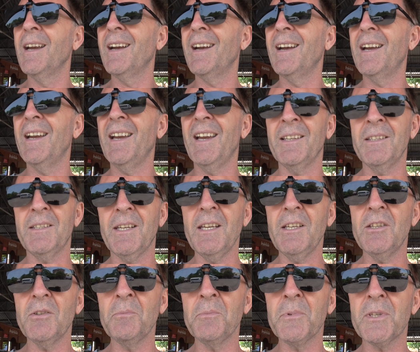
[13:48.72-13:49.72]
and
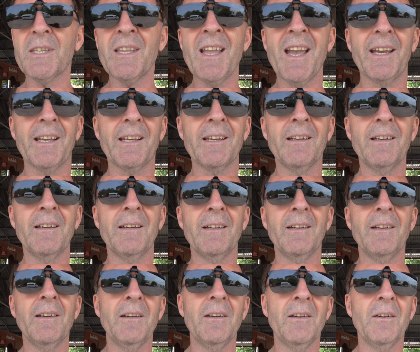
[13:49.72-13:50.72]
take some snack,
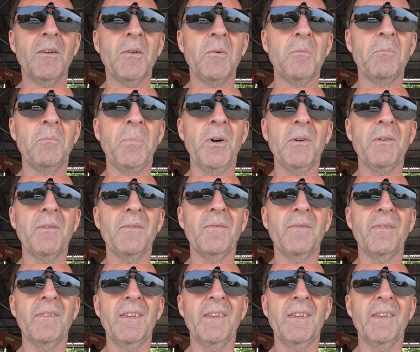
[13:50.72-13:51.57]
but